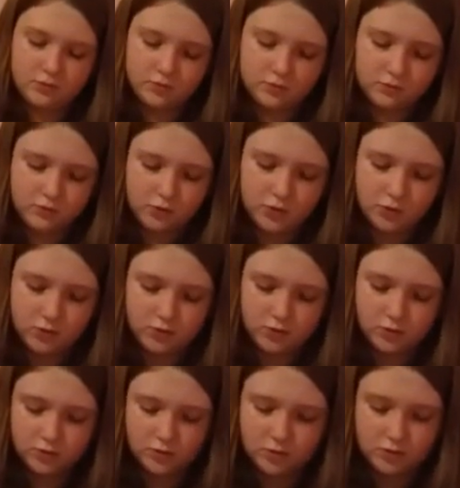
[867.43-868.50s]
It has
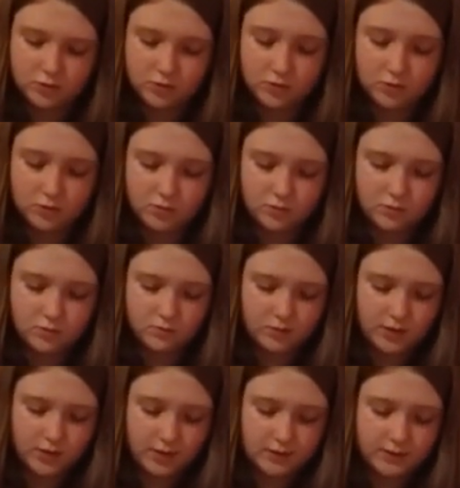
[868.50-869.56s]
a
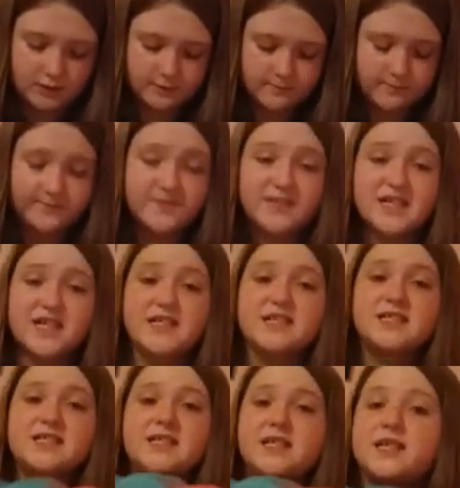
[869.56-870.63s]
significant amount of
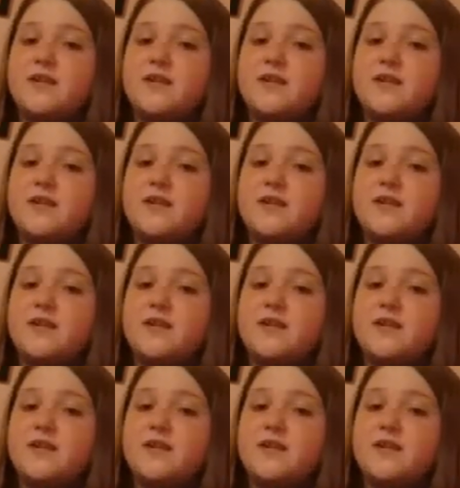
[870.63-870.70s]
defects.